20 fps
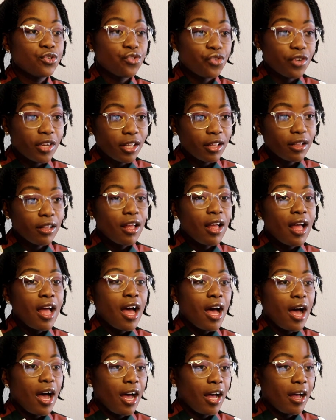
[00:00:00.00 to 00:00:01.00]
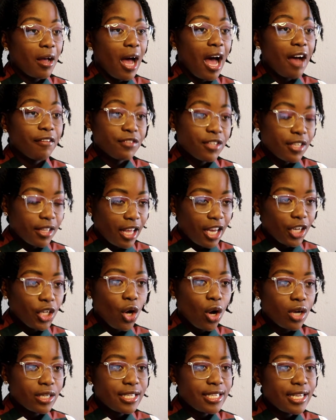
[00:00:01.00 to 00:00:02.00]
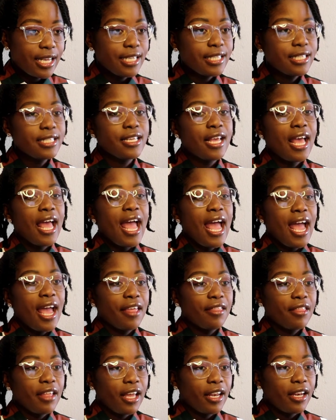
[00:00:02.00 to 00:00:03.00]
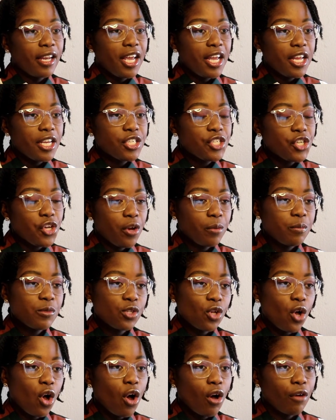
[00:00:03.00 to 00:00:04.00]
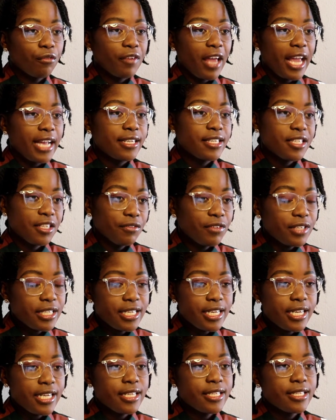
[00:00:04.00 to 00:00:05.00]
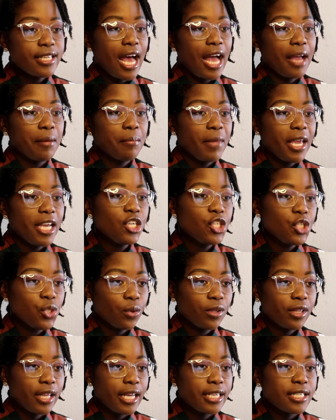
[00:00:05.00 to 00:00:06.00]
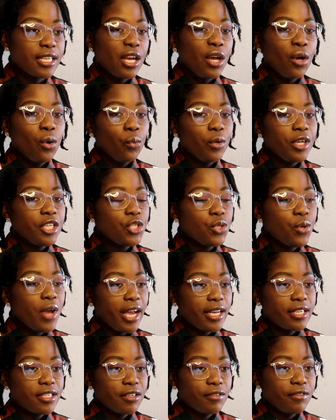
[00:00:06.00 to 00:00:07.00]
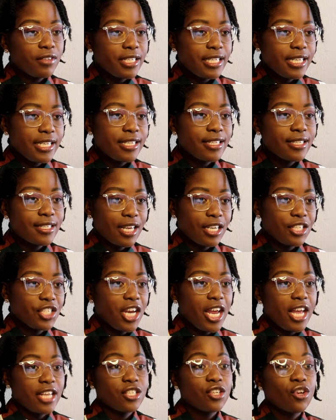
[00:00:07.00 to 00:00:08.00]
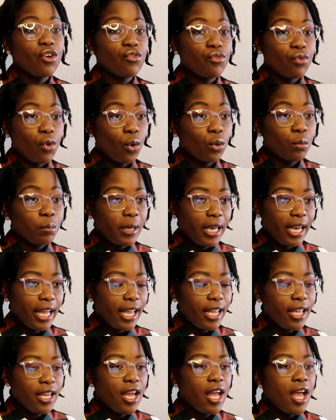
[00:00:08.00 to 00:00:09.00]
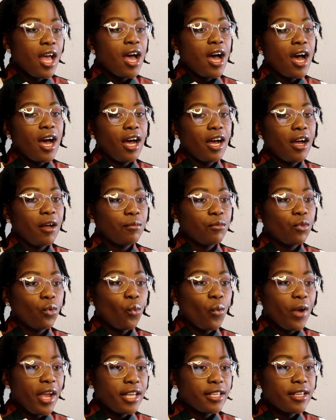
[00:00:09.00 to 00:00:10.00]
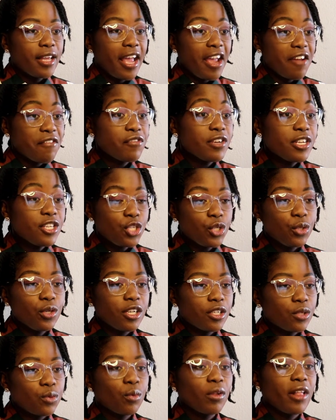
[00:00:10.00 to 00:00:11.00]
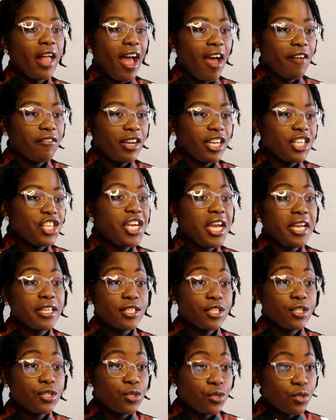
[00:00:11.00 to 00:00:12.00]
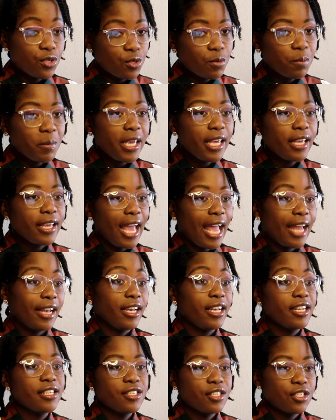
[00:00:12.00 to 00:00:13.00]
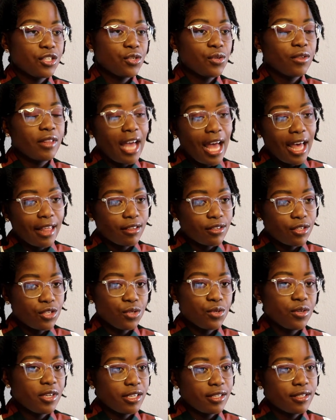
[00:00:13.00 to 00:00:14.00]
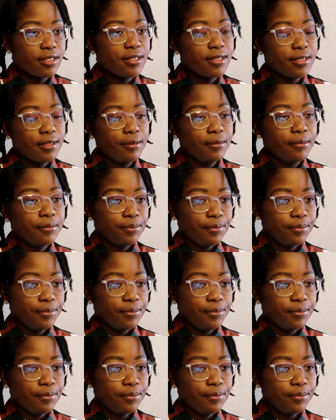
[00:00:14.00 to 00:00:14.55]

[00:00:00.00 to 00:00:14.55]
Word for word: drill uh, after that content and then in terms of activities I make sure that we do activities such as role play um, where every student will have a chance to speak and listen to the other students.